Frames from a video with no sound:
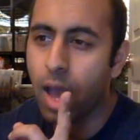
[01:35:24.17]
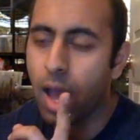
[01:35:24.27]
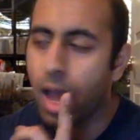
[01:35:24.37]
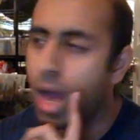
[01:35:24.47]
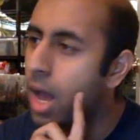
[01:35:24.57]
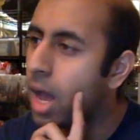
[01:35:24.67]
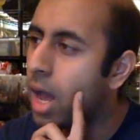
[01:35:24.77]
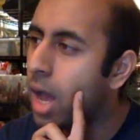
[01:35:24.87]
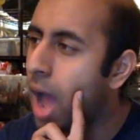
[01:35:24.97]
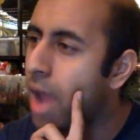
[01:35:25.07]

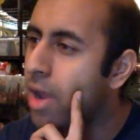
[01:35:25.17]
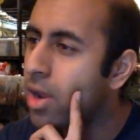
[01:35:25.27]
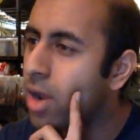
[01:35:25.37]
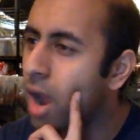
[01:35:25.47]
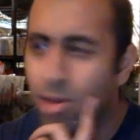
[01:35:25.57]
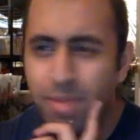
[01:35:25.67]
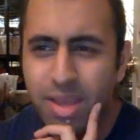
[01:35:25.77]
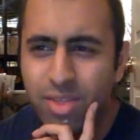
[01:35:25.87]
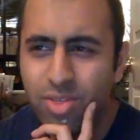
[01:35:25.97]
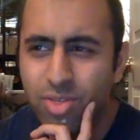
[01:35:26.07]
uh, I, Iron
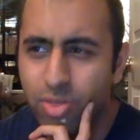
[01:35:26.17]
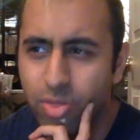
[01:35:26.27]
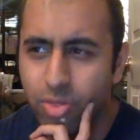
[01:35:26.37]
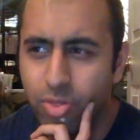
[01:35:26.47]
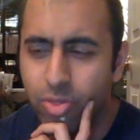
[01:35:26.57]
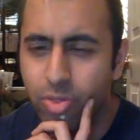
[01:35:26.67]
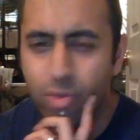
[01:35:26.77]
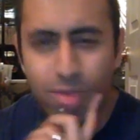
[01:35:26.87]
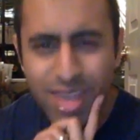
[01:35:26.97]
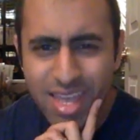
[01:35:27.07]
Man
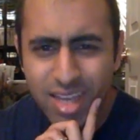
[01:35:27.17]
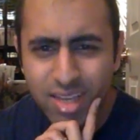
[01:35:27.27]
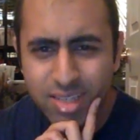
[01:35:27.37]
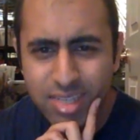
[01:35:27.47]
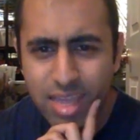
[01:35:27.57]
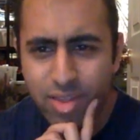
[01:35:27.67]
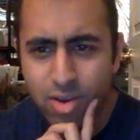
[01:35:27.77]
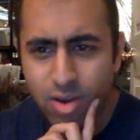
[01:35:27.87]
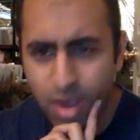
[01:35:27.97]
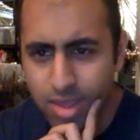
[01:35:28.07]
3
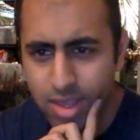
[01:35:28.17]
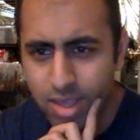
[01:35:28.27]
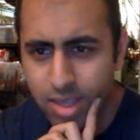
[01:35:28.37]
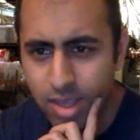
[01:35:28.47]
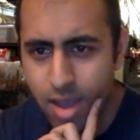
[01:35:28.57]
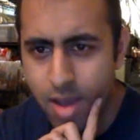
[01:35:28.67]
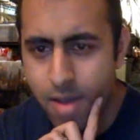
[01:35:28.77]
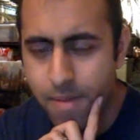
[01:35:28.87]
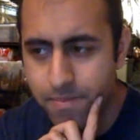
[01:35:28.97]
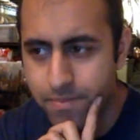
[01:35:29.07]
together, I think.
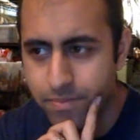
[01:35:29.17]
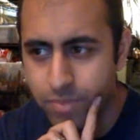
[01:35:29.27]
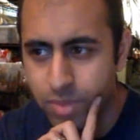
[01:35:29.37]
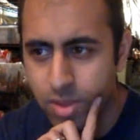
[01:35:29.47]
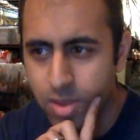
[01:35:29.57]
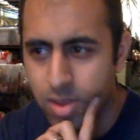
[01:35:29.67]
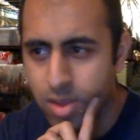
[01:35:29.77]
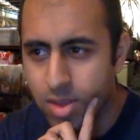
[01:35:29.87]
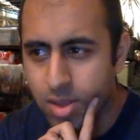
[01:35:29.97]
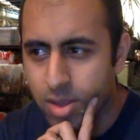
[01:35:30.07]
Um,
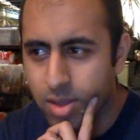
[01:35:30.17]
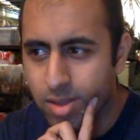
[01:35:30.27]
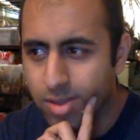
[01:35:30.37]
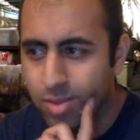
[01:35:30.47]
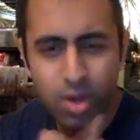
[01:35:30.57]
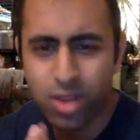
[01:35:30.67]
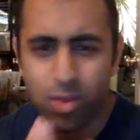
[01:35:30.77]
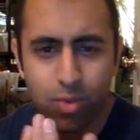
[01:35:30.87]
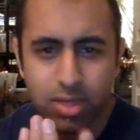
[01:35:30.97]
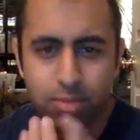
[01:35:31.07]
one of
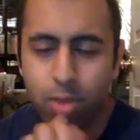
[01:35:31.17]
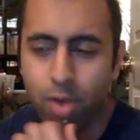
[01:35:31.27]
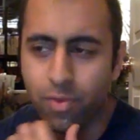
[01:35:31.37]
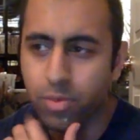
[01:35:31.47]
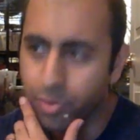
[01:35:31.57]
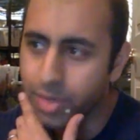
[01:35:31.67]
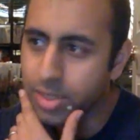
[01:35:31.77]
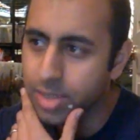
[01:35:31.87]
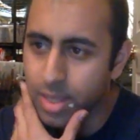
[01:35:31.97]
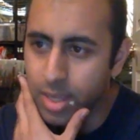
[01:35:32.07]
the recent Marvel
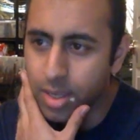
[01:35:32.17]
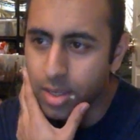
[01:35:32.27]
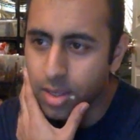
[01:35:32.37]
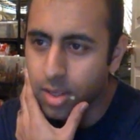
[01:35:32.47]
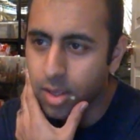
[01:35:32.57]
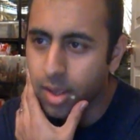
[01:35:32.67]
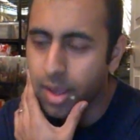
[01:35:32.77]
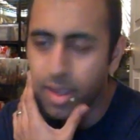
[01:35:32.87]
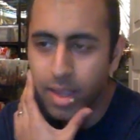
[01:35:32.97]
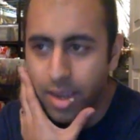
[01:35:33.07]
movies, I think.
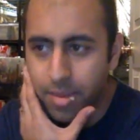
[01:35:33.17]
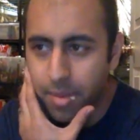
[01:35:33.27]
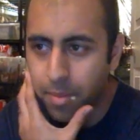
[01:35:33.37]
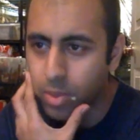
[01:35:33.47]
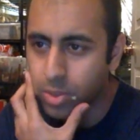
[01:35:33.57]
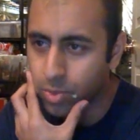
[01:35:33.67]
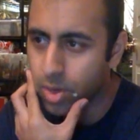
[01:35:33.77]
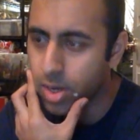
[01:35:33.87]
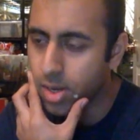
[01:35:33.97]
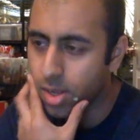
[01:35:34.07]
I, I can't remember which
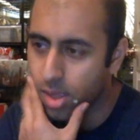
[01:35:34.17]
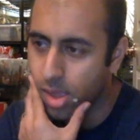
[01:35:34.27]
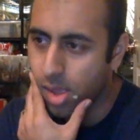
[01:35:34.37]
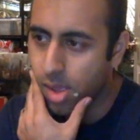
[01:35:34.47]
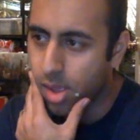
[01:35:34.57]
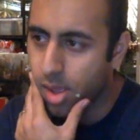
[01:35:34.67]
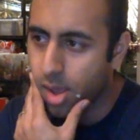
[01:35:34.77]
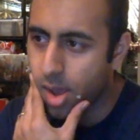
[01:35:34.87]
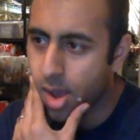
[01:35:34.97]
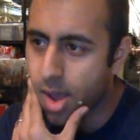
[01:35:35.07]
one.
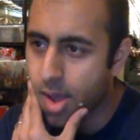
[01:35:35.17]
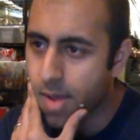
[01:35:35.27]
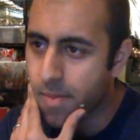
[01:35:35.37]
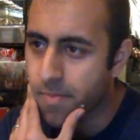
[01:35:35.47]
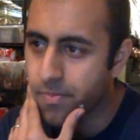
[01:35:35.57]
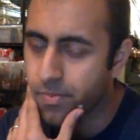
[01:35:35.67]
Um,